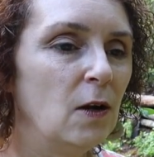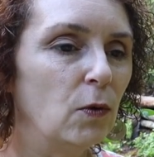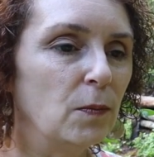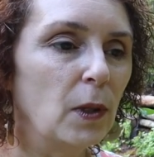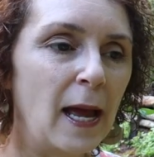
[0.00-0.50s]

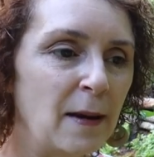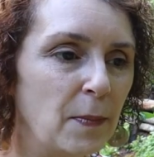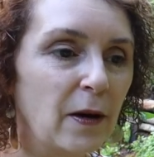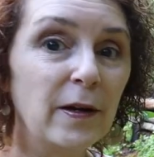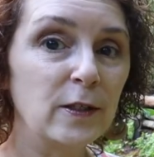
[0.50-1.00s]
With
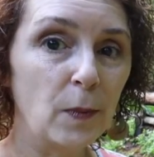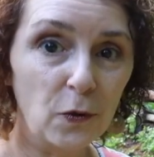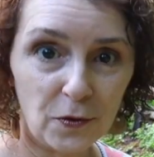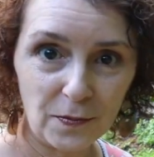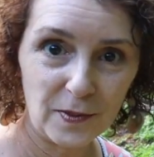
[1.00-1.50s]
blackberries,
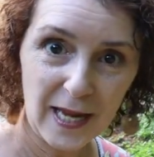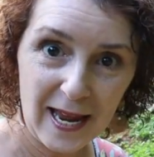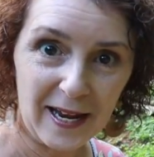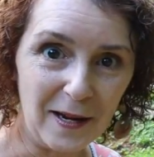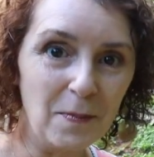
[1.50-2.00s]
both
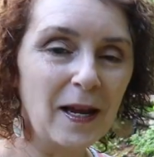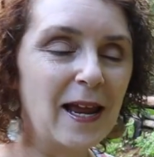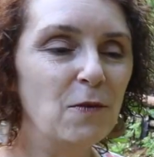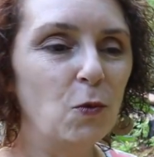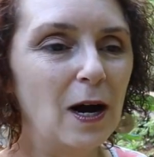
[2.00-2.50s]
tame
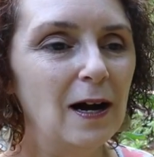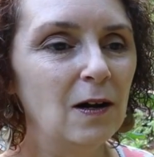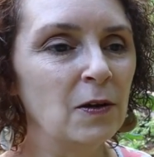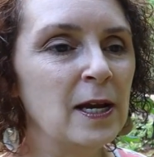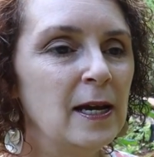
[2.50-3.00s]
and wild,